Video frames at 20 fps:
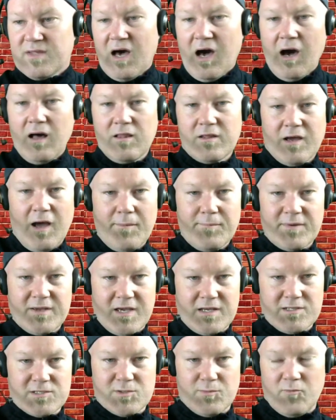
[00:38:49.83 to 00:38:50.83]
I'm
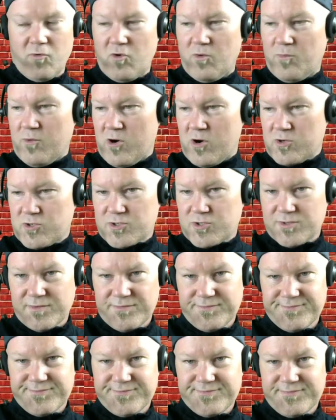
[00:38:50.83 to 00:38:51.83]
getting some more merch.
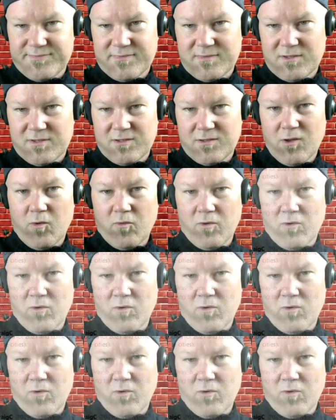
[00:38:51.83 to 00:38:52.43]
No